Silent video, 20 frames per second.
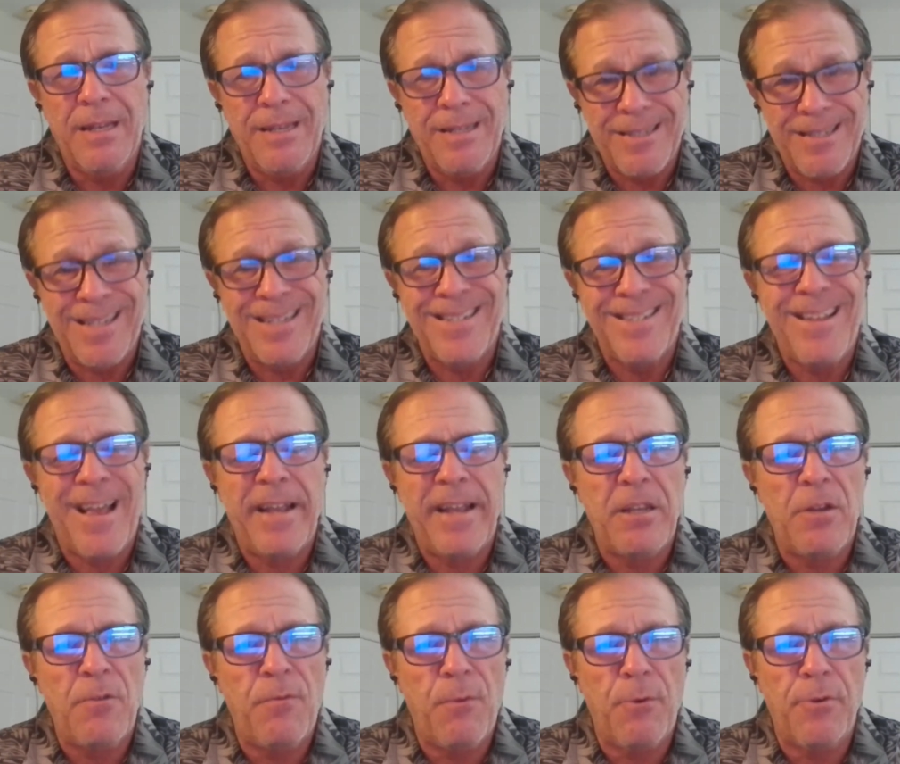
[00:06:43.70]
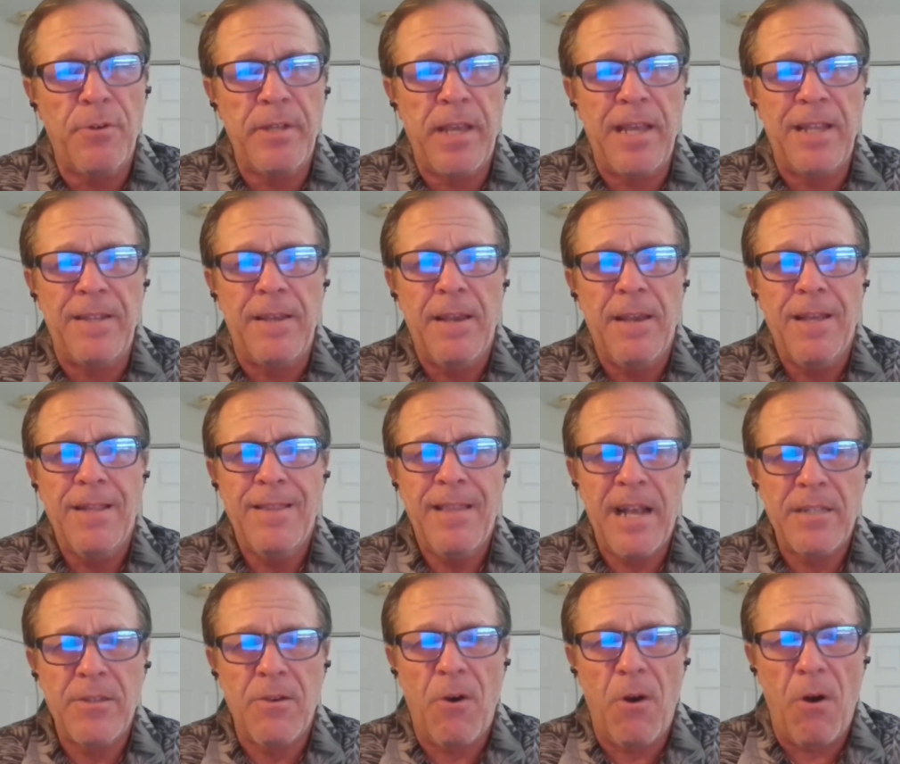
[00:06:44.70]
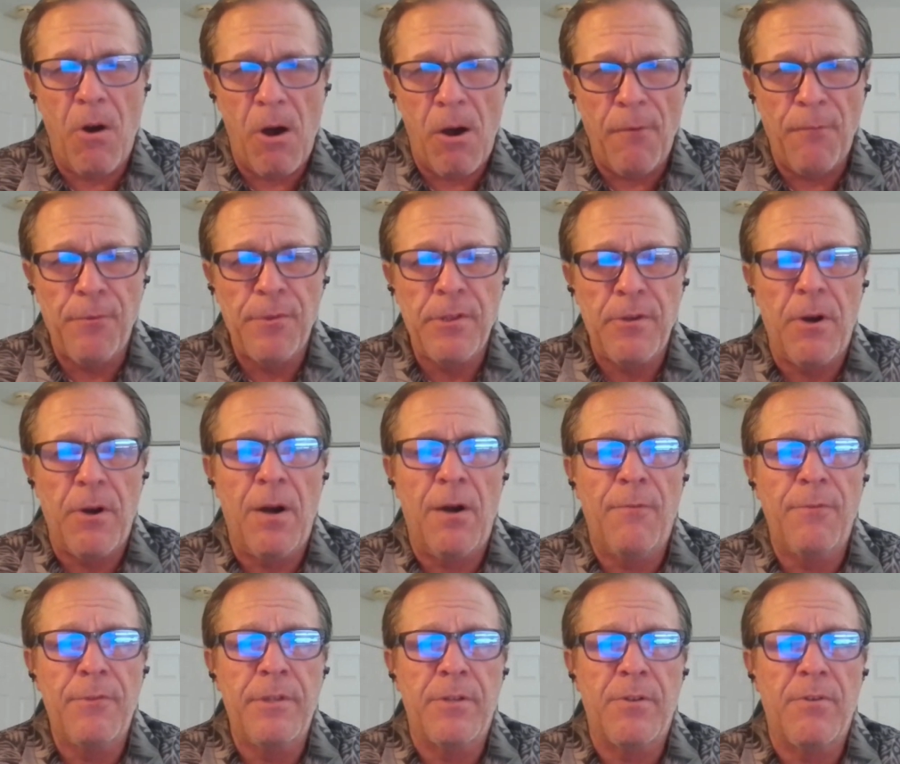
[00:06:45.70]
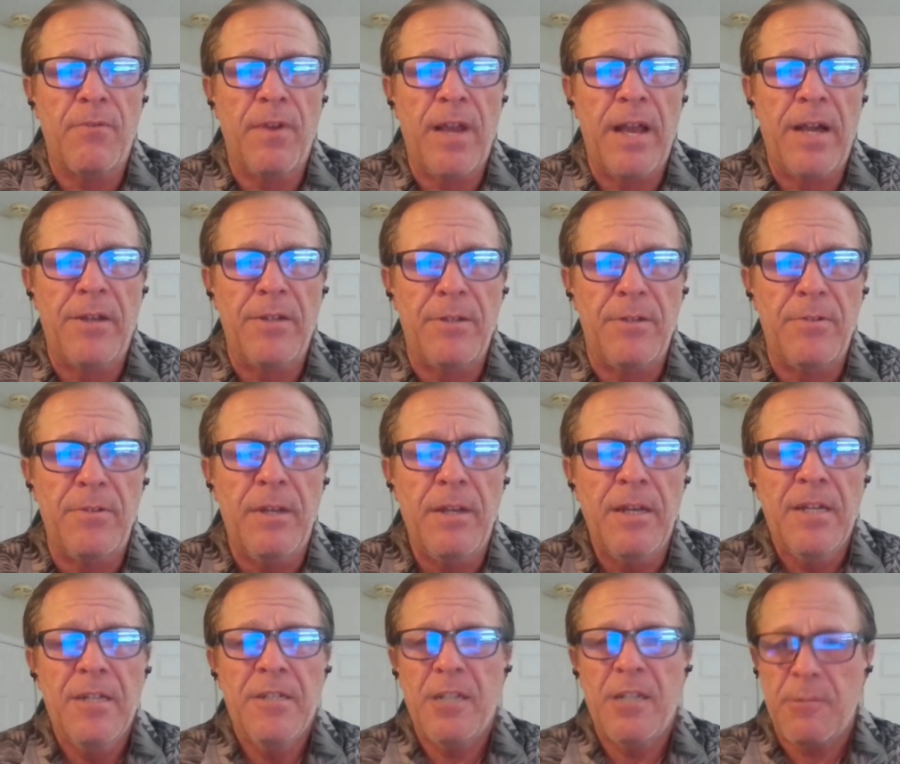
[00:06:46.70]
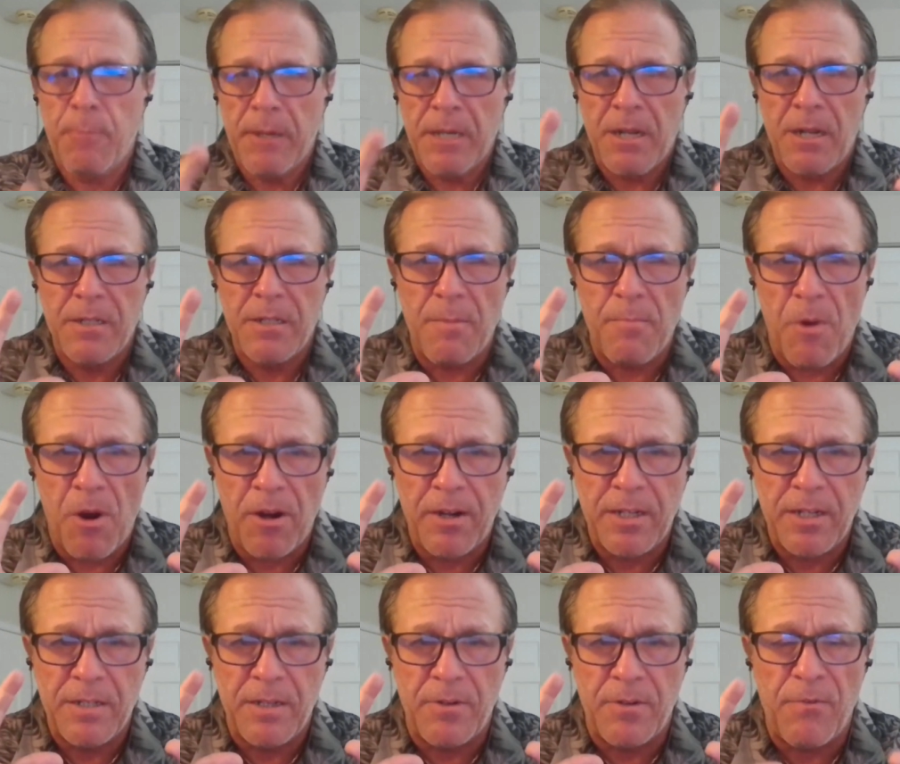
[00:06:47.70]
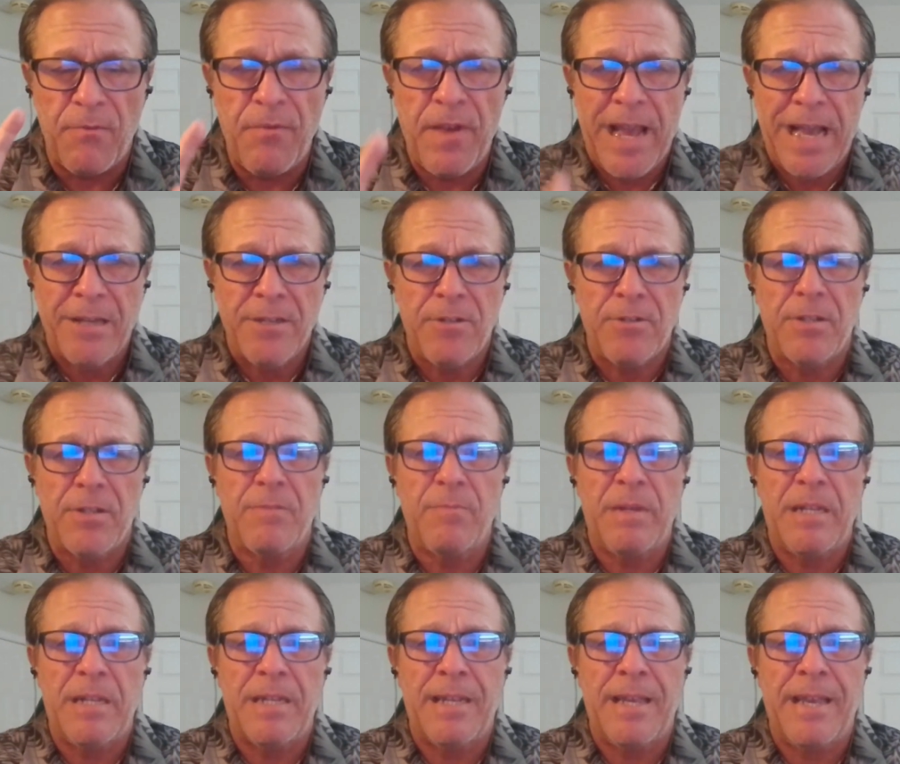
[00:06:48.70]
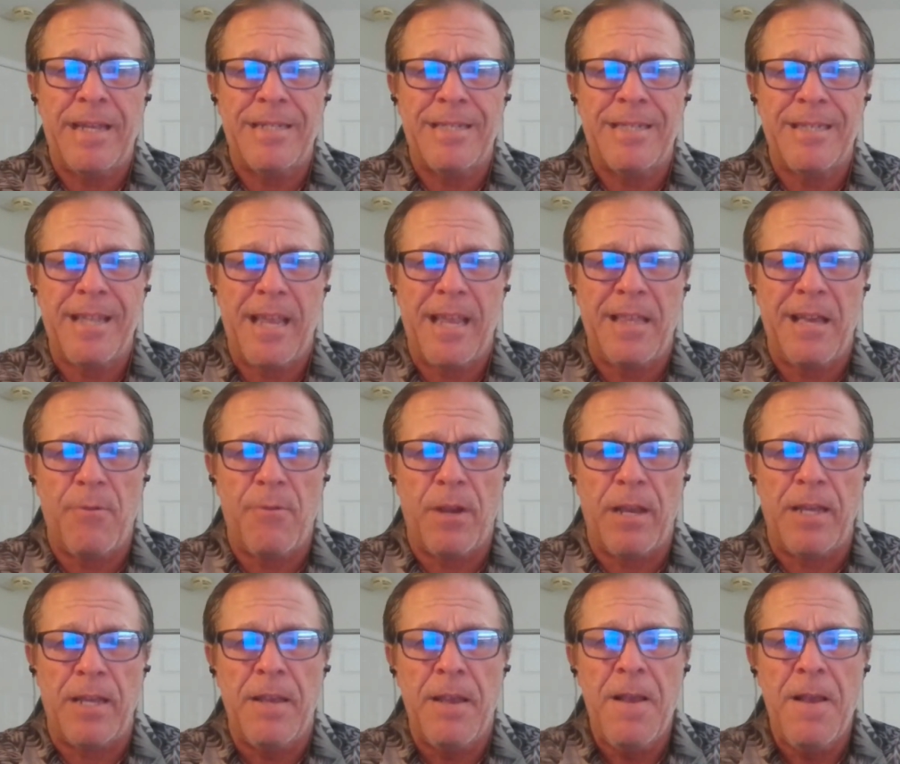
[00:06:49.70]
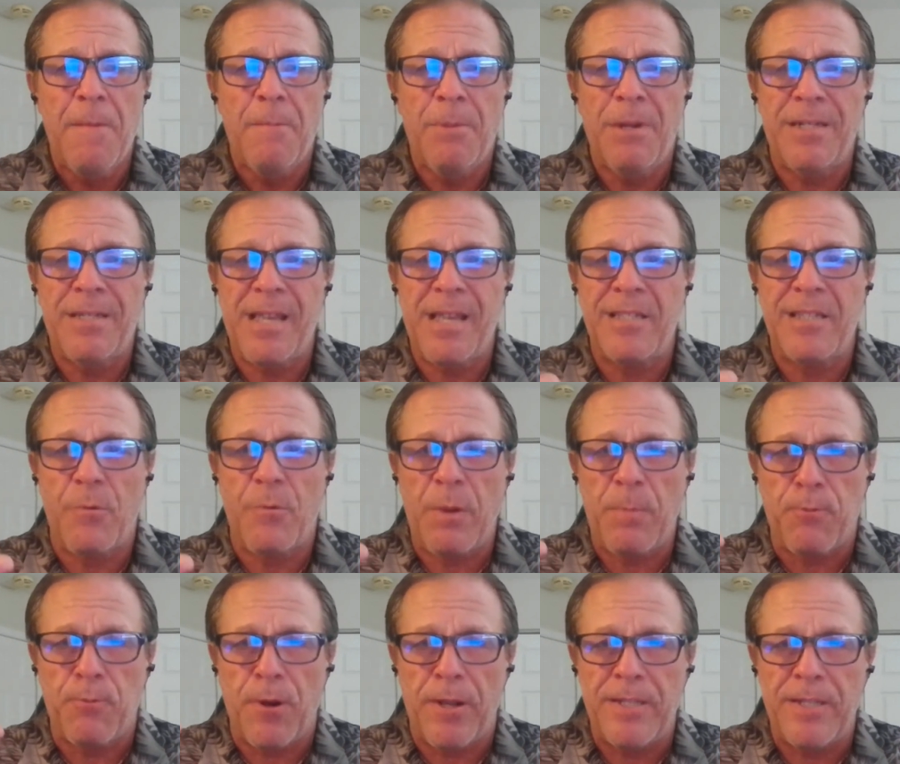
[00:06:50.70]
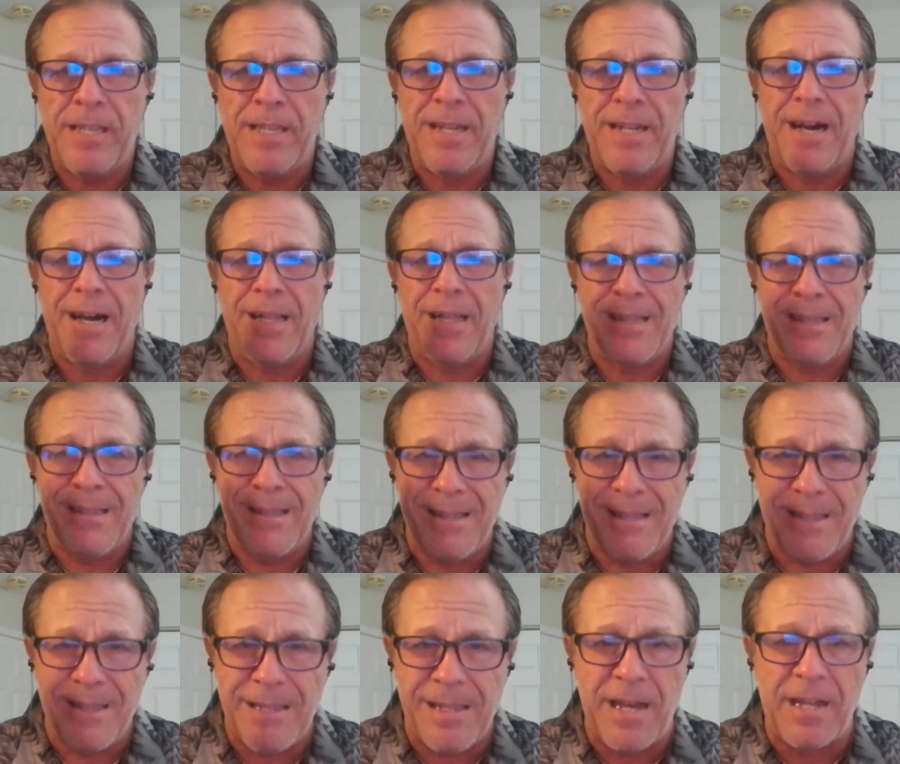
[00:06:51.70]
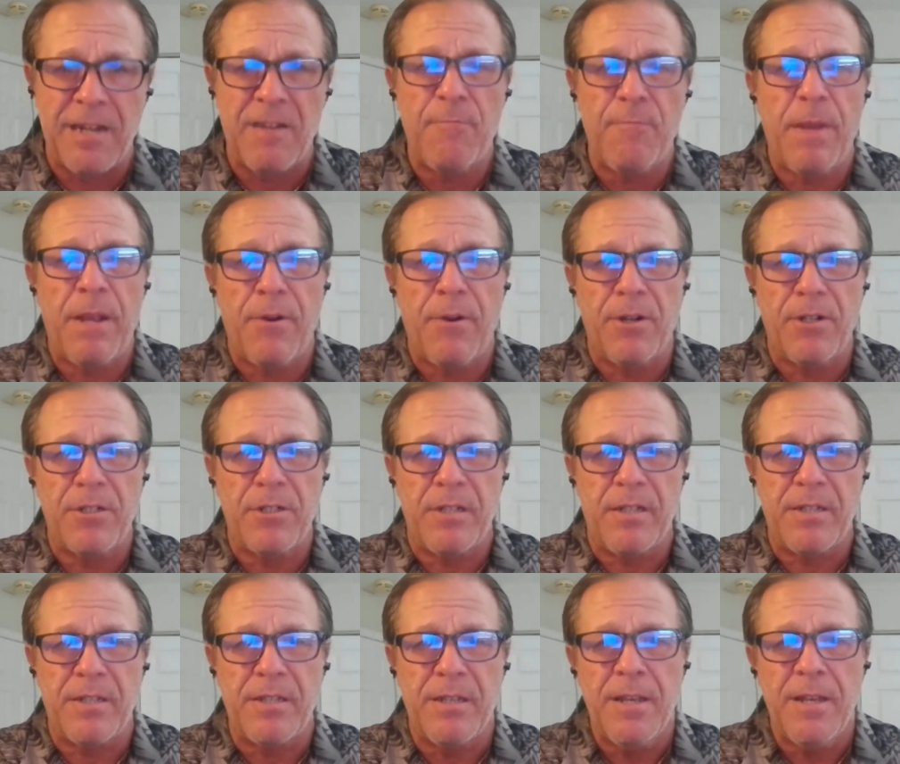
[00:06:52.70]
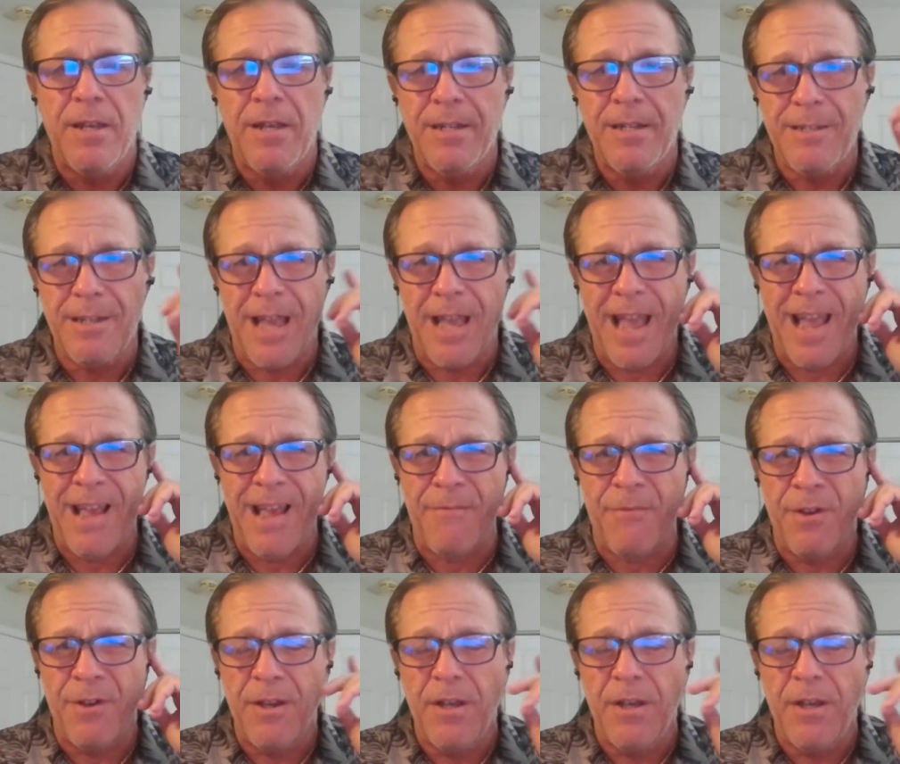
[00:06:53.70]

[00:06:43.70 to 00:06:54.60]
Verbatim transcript: since 1948. That's awfully, awfully undervalued. Just because a market is undervalued doesn't mean it can't stay that way, but it says that we price in a lot of bearishness to have